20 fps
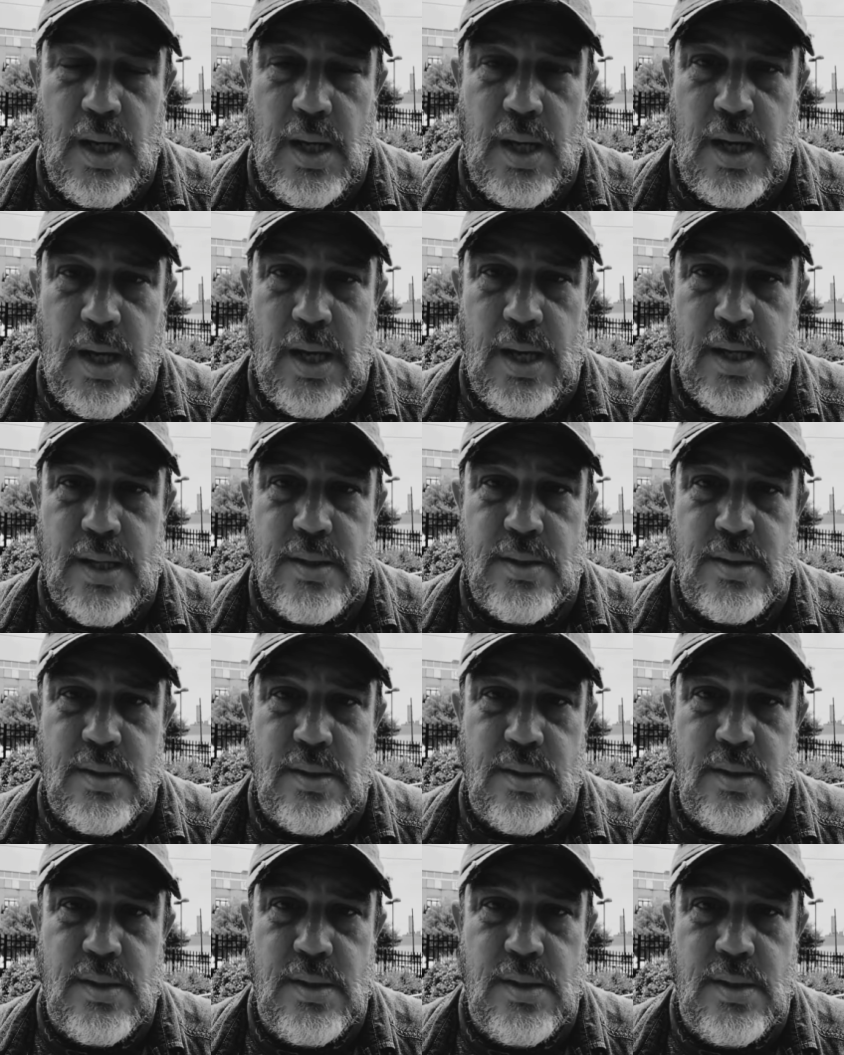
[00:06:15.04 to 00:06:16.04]
And
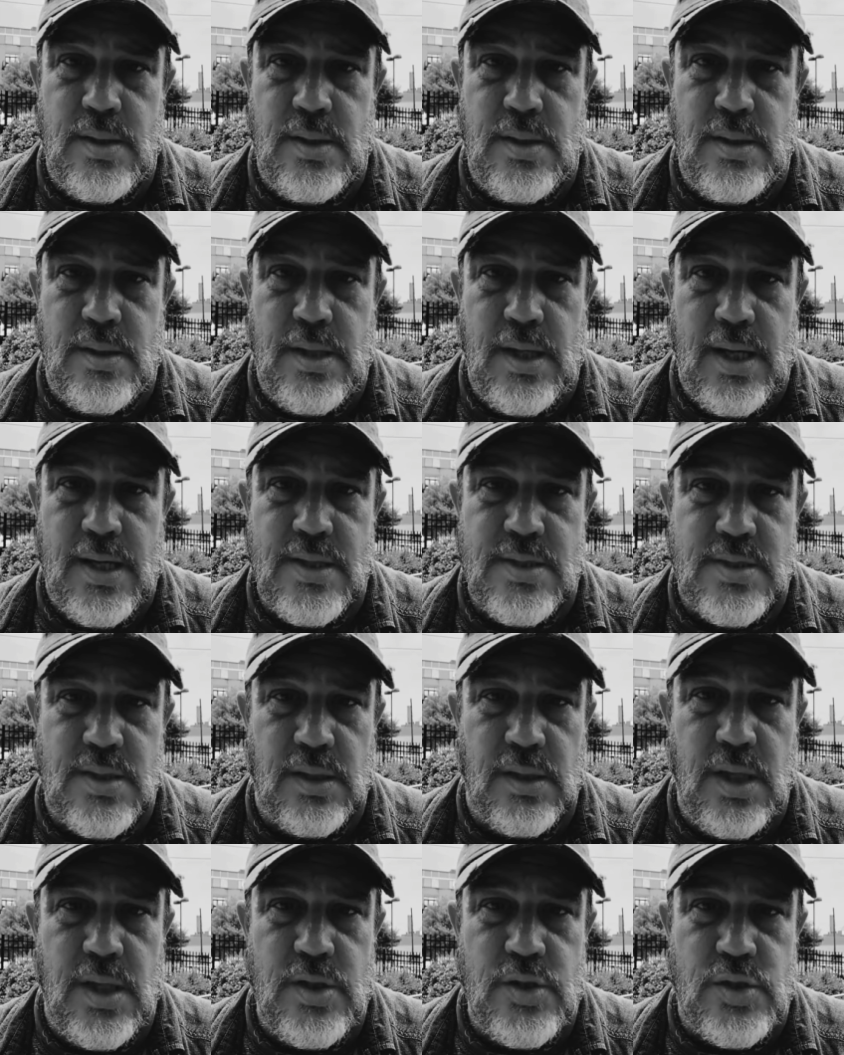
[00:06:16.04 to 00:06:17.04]
the
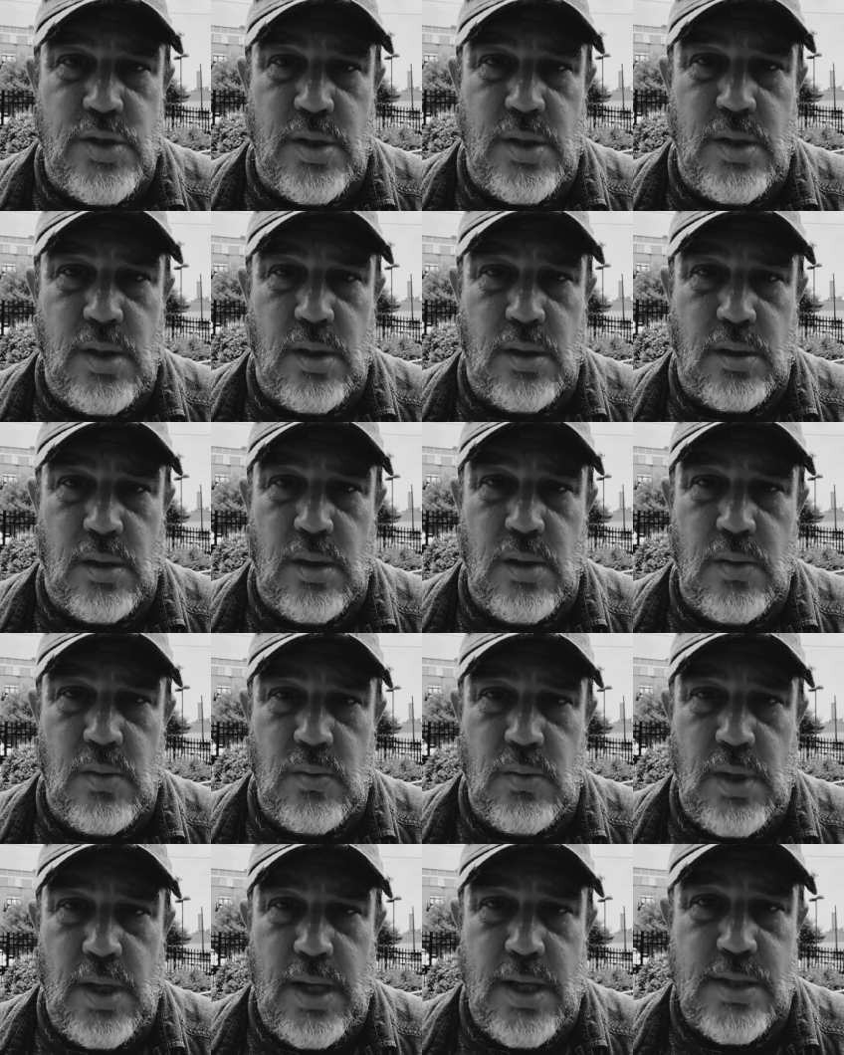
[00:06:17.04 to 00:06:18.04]
isolation
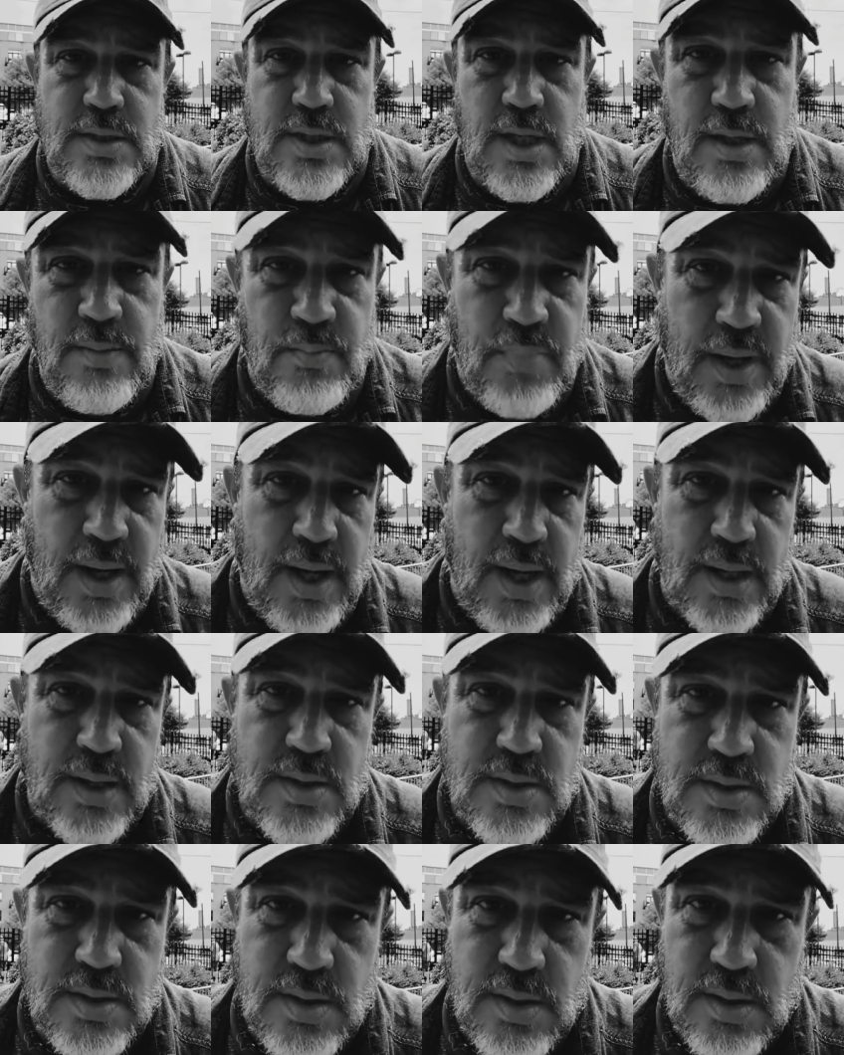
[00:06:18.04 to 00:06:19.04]
alone has
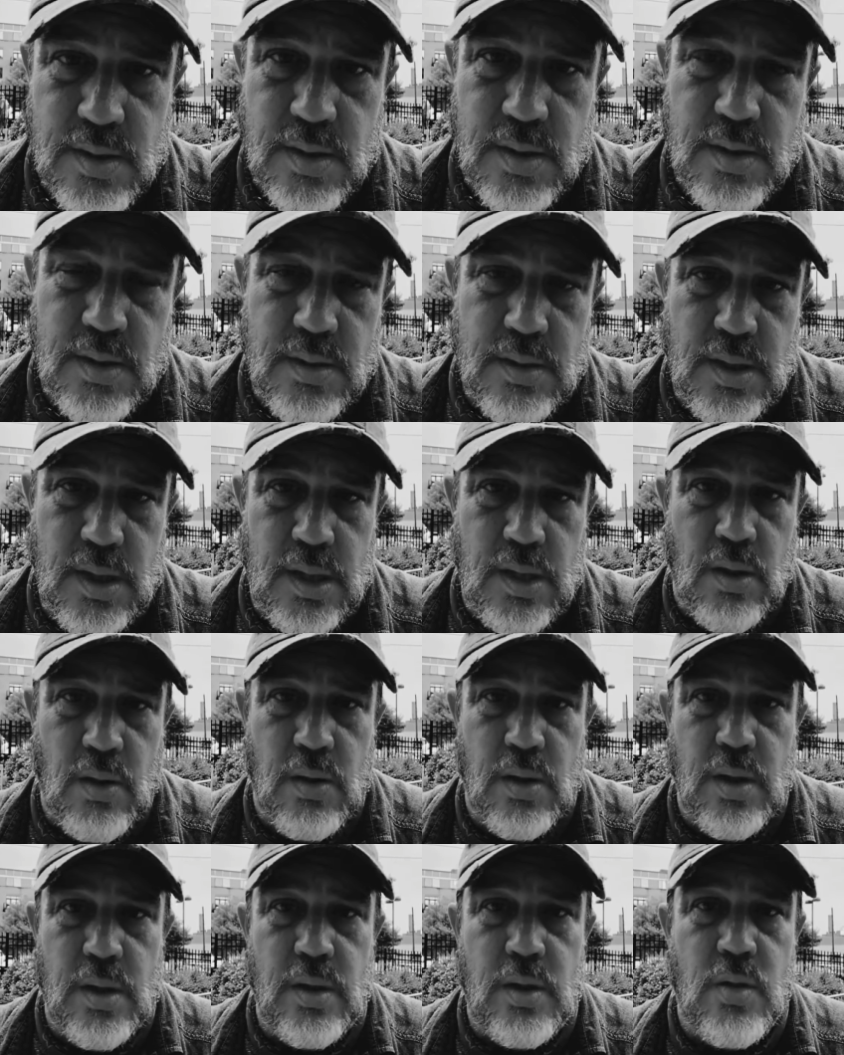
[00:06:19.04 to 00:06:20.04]
impacts that
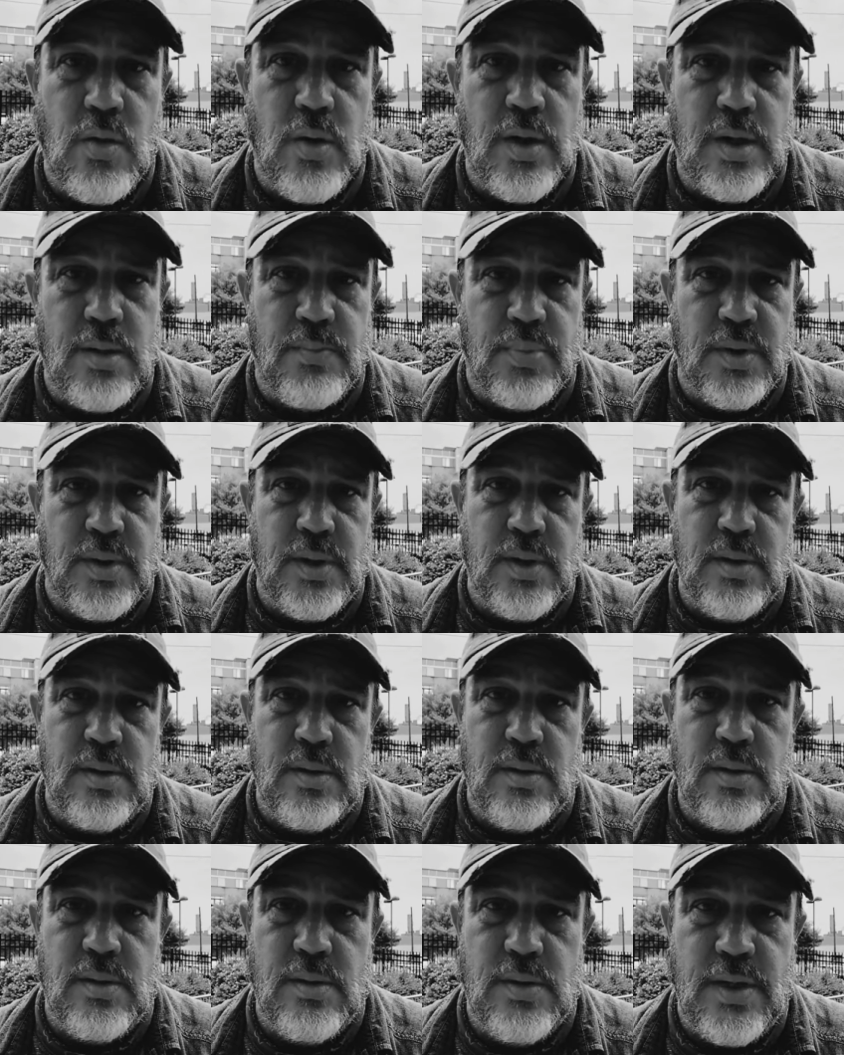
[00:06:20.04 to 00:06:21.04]
are incredibly
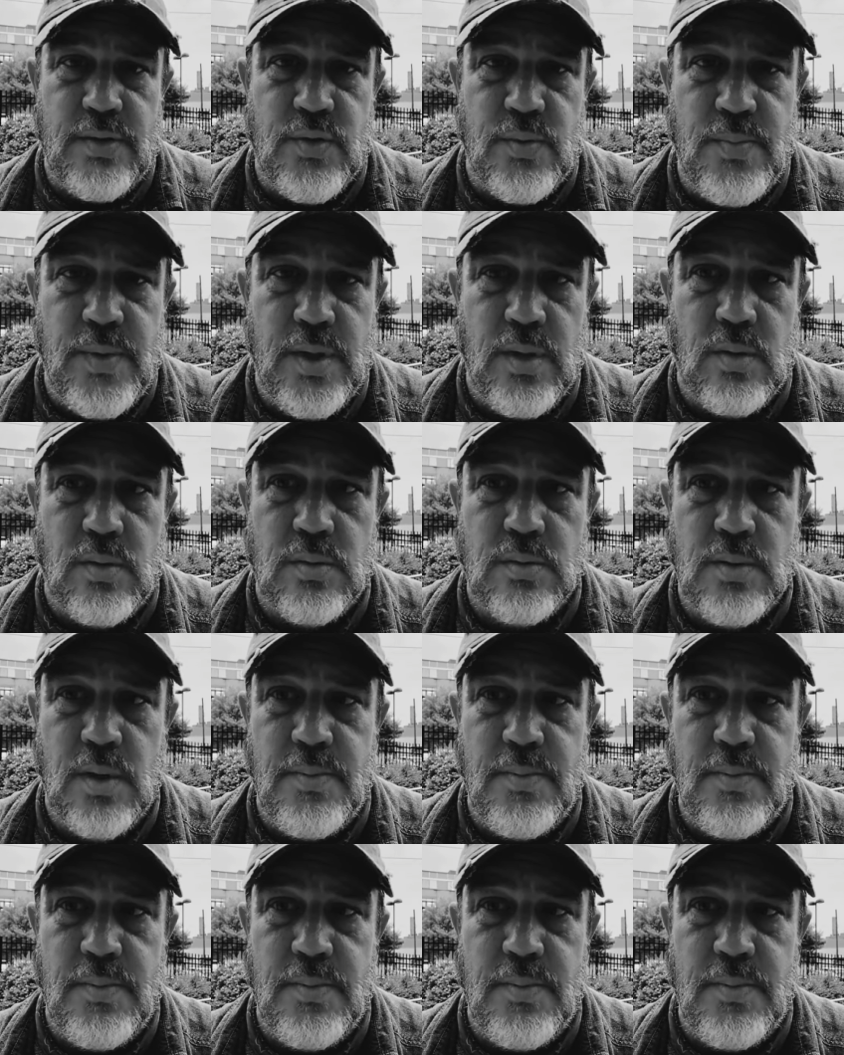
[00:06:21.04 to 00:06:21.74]
detrimental.